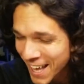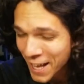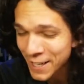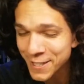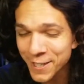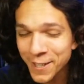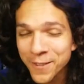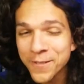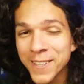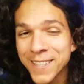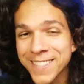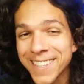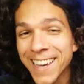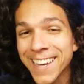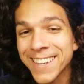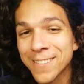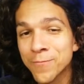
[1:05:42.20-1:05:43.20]
Took me a
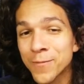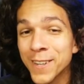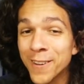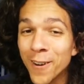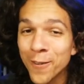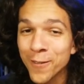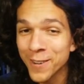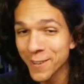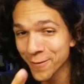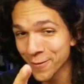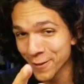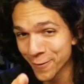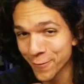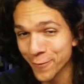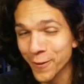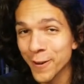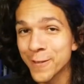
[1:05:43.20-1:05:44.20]
second, but no, one of our
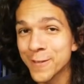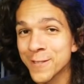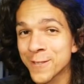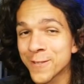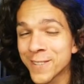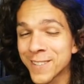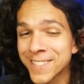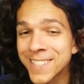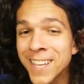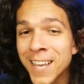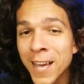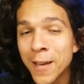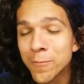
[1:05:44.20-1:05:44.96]
phones was